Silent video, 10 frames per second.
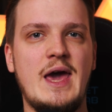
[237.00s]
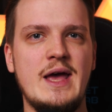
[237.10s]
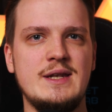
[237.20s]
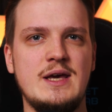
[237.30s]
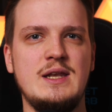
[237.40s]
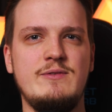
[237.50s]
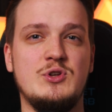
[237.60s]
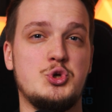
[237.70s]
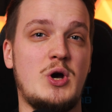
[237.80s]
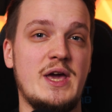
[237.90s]
and then
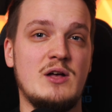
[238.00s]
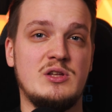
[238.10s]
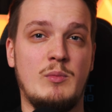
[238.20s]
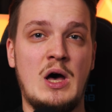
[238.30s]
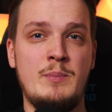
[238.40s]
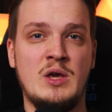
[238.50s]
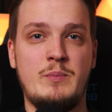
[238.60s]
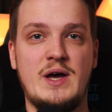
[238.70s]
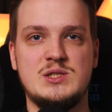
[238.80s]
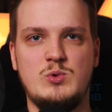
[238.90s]
even dry out the mopping
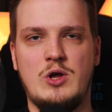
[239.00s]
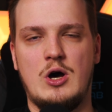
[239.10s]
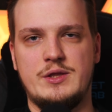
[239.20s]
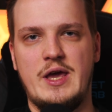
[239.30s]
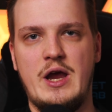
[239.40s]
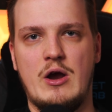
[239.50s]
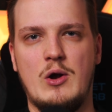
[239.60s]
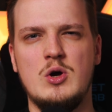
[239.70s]
pads with hot air,